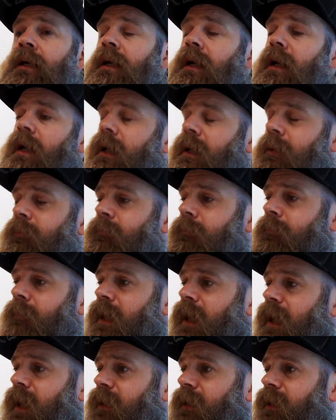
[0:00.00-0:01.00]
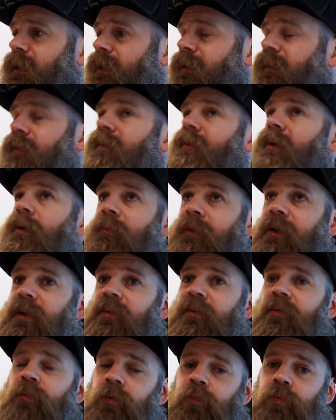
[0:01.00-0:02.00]
Um, and I need to start making
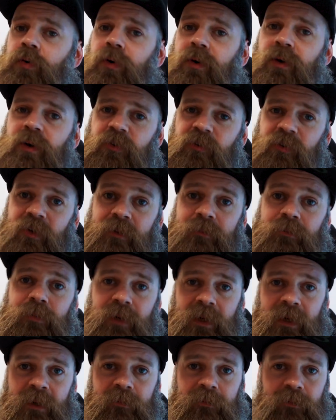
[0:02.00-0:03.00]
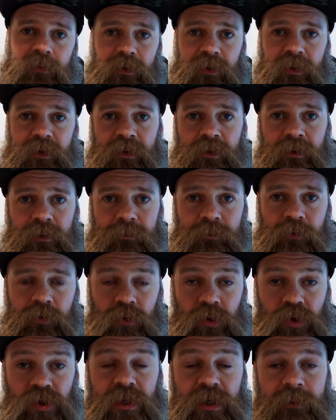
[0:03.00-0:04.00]
some more products and prep for the
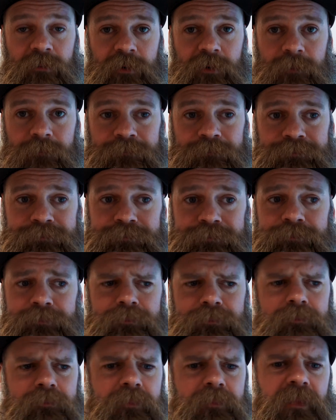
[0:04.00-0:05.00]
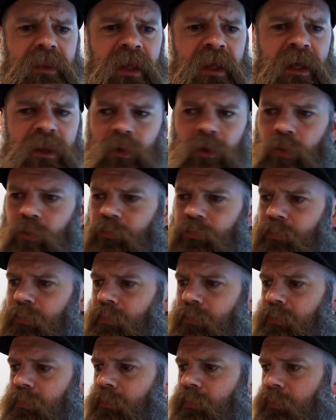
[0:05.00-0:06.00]
Scottish Game Fair, and also
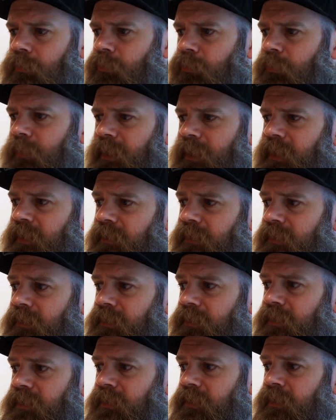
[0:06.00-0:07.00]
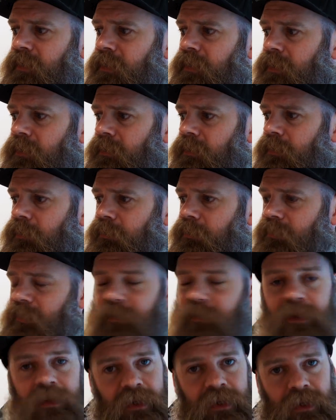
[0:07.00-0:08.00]
go through my kit list of stuff
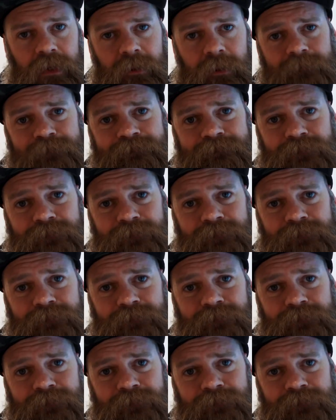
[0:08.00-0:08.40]
to take.